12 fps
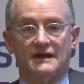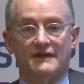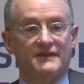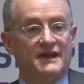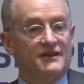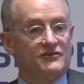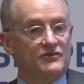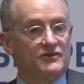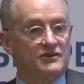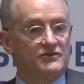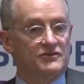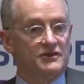And the answer
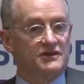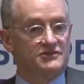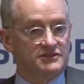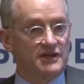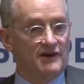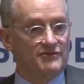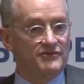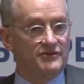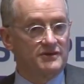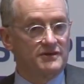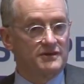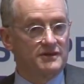is, it's tough.
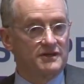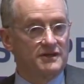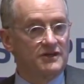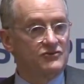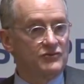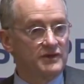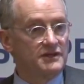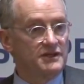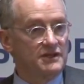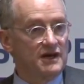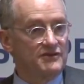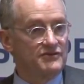It's really
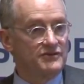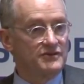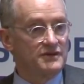tough.